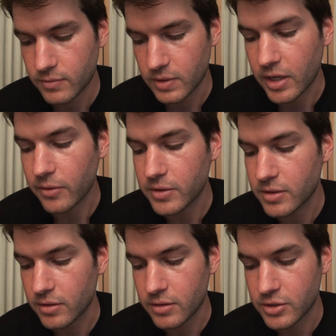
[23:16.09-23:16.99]
Garrett's
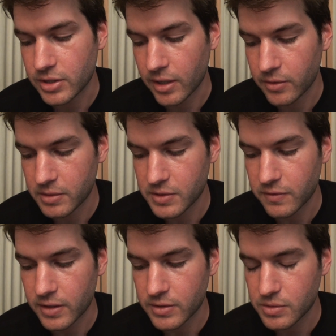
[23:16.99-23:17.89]
hood shadowed his
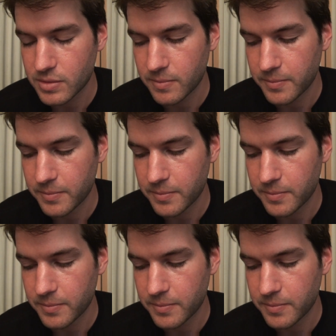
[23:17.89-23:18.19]
face,